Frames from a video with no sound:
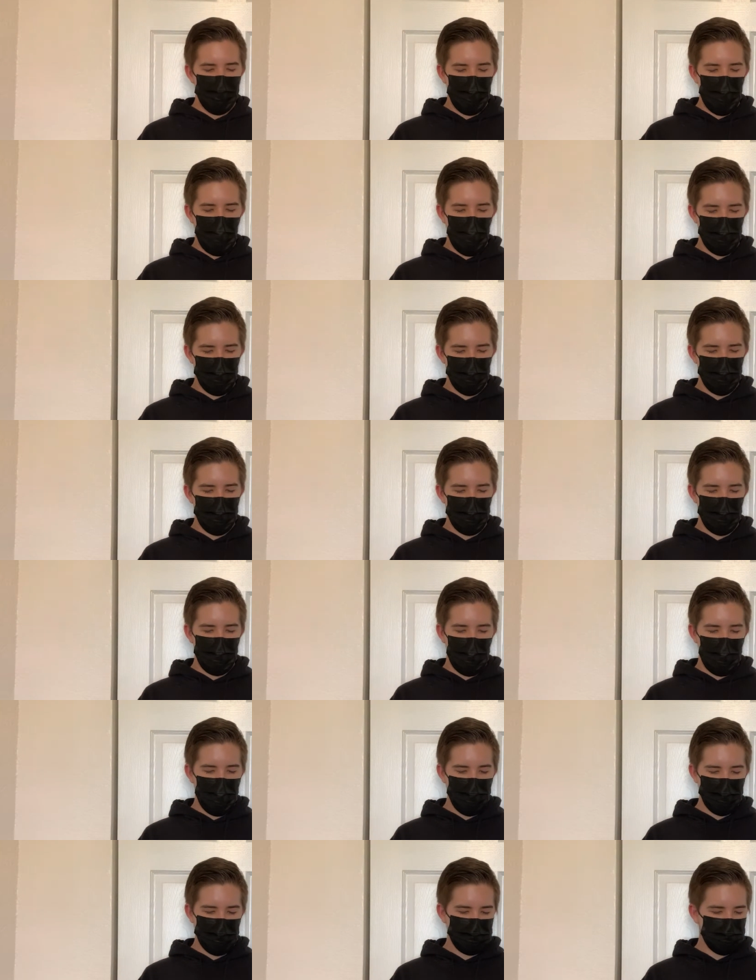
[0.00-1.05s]
Other than that,
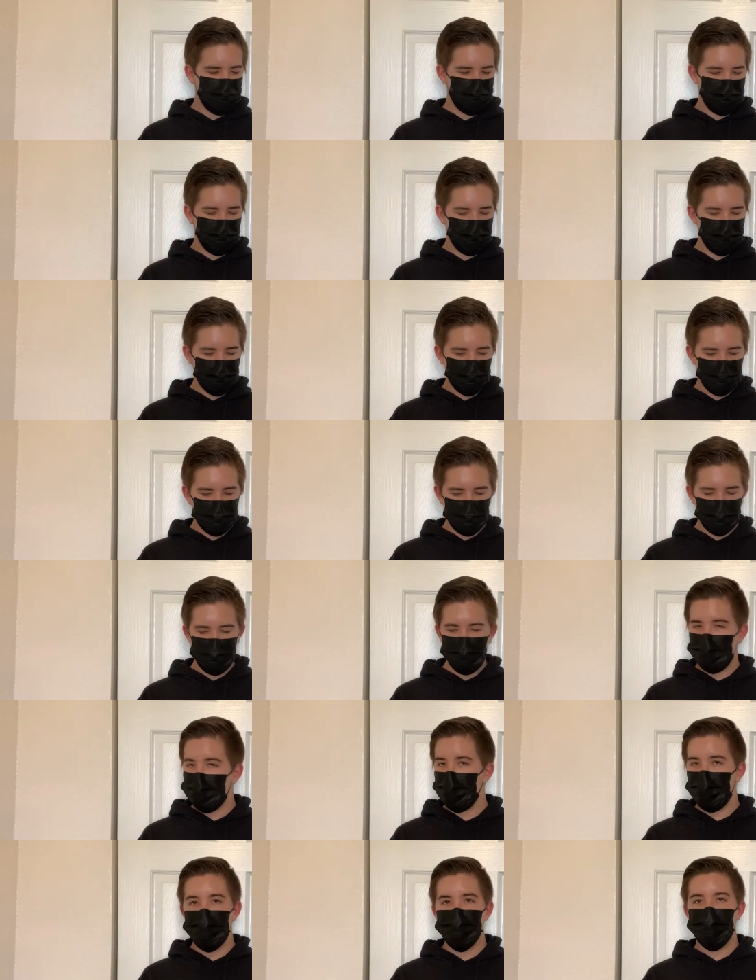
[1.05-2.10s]

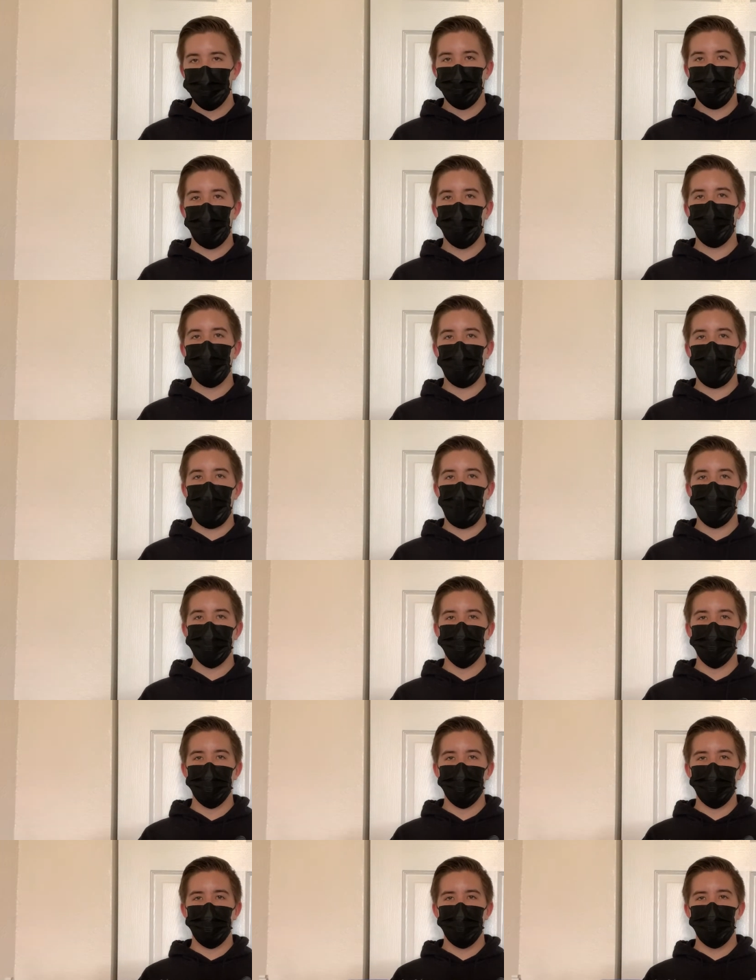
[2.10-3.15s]
it's a fun
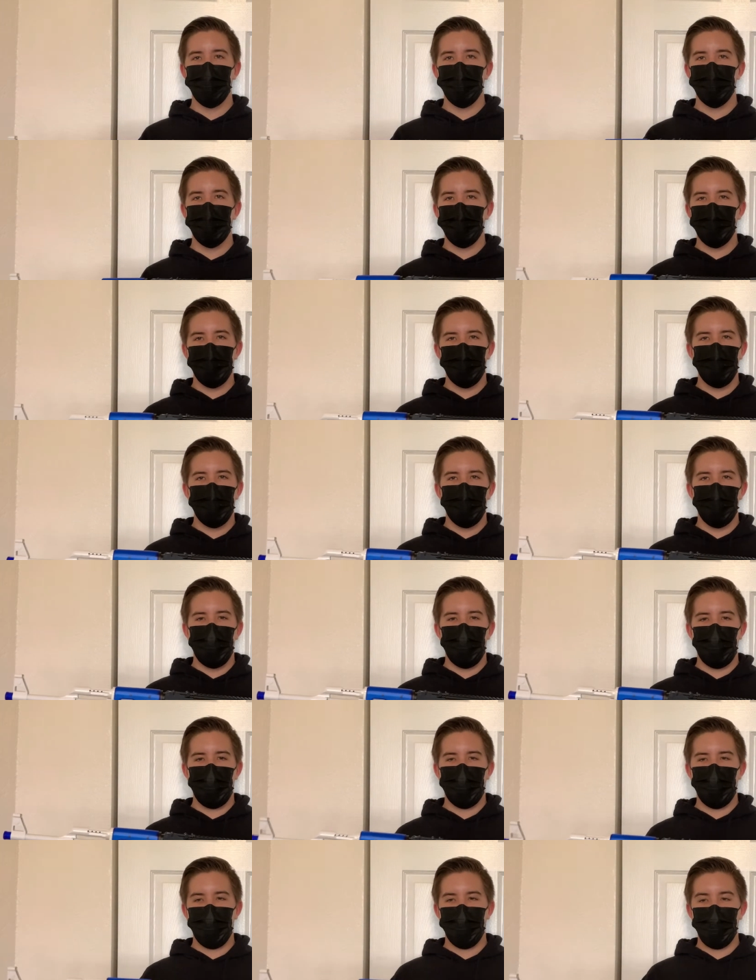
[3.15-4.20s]
blaster.
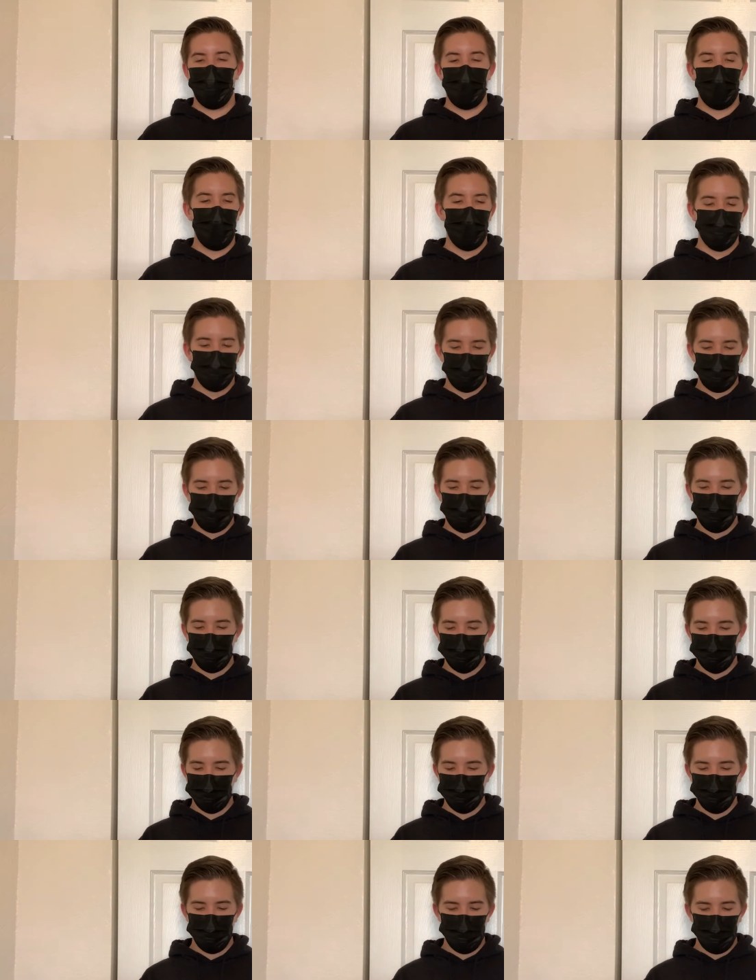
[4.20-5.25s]
I have a link
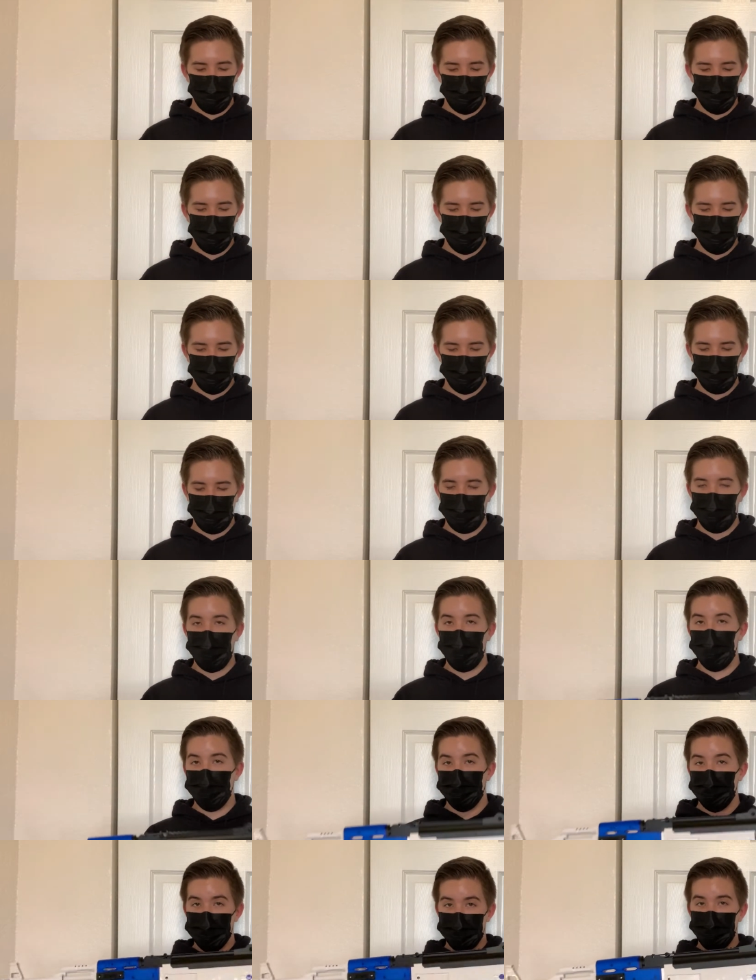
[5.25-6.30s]
to
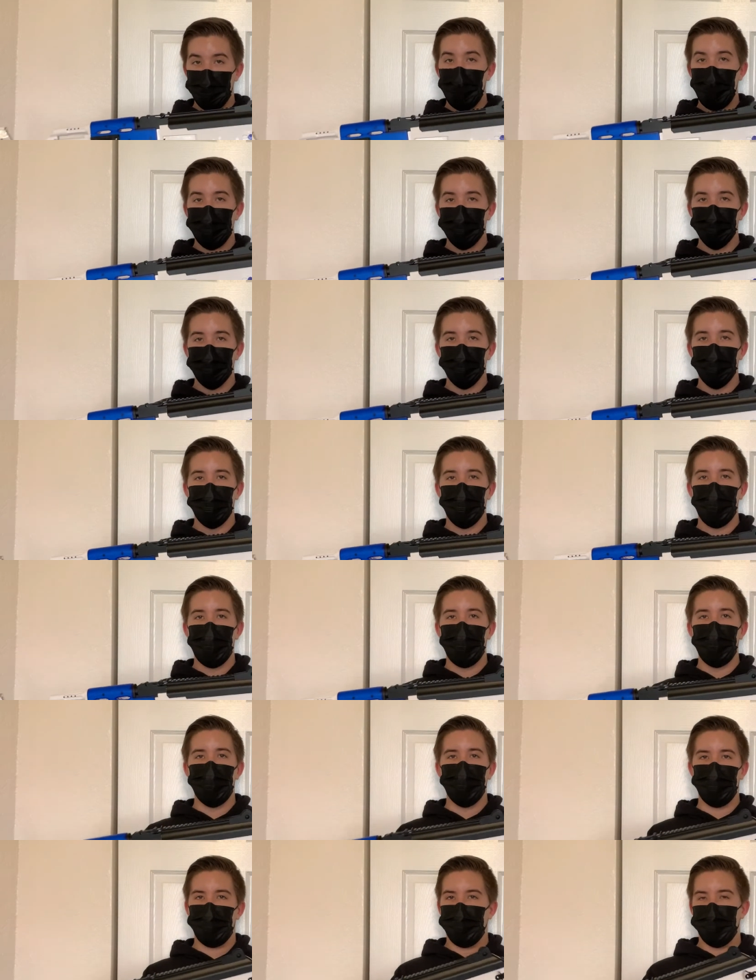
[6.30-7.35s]
this blaster and
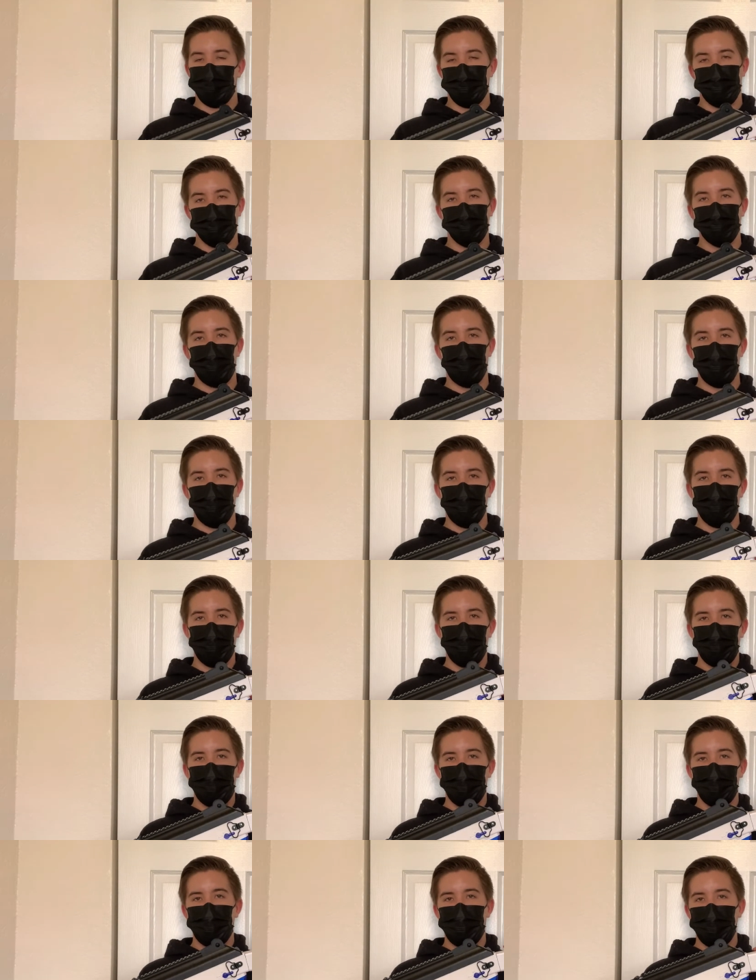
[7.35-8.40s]
their store
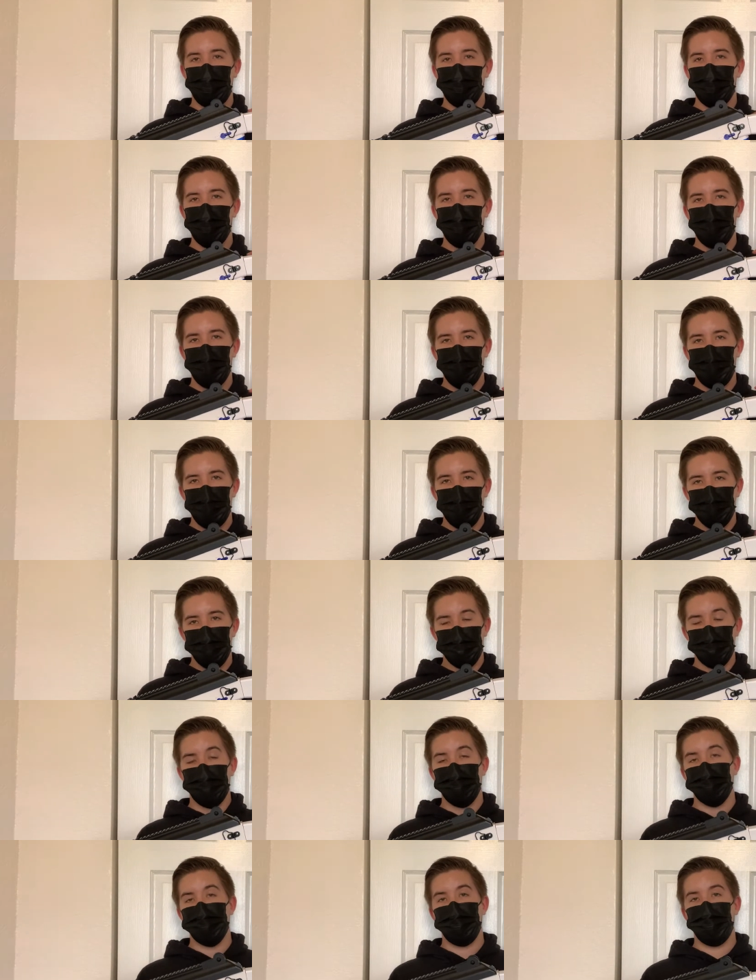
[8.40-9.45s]
in the
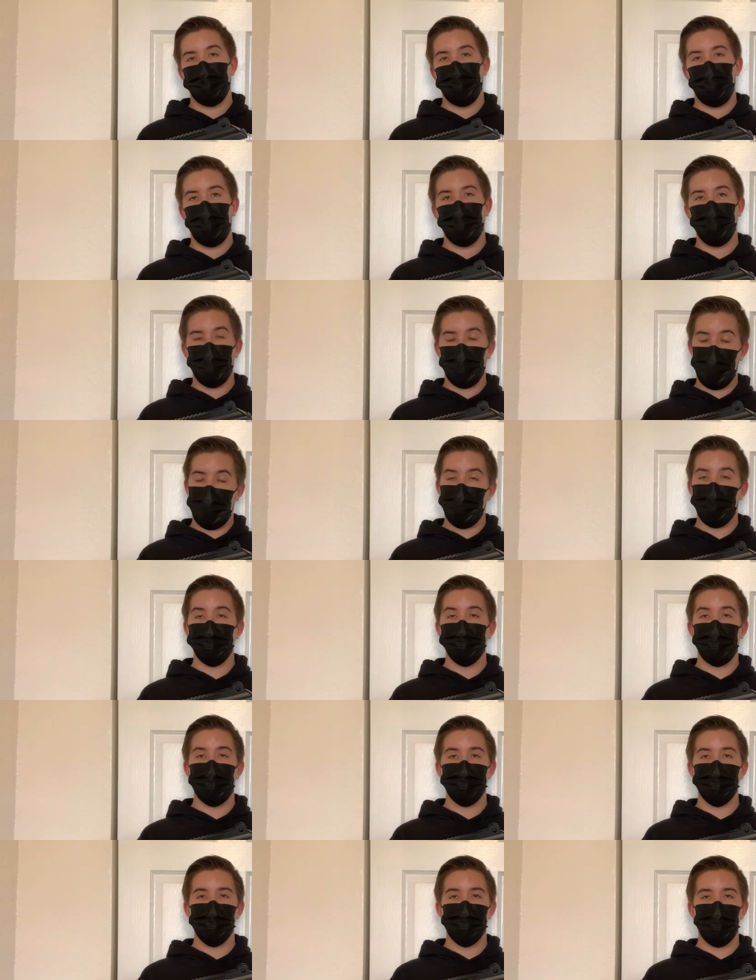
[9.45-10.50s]
description below, their Amazon
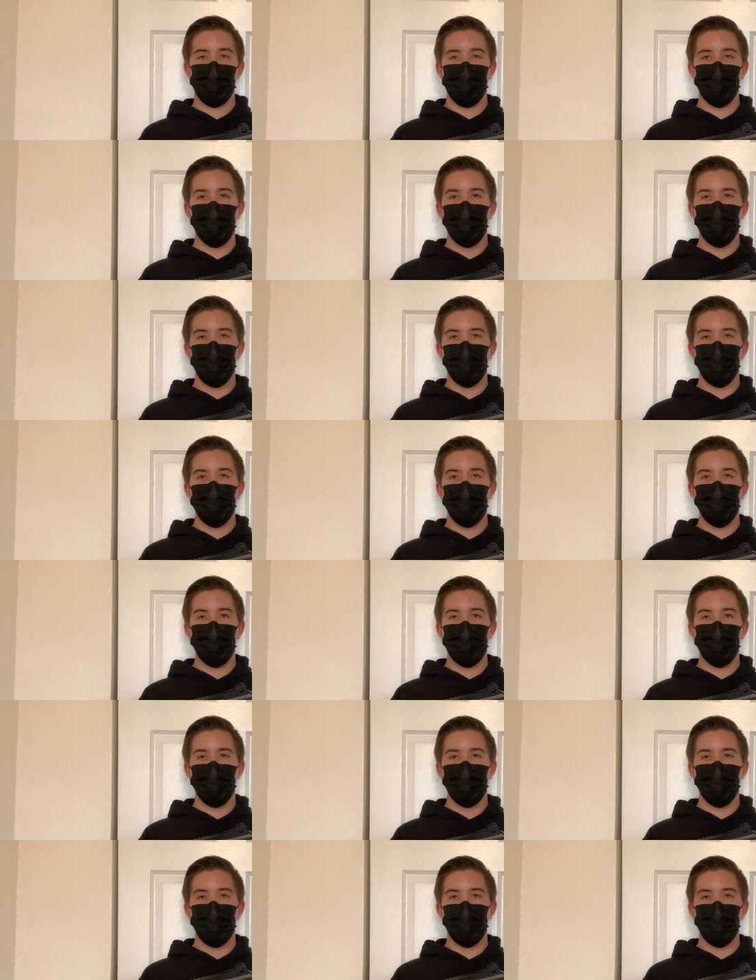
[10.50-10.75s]
store.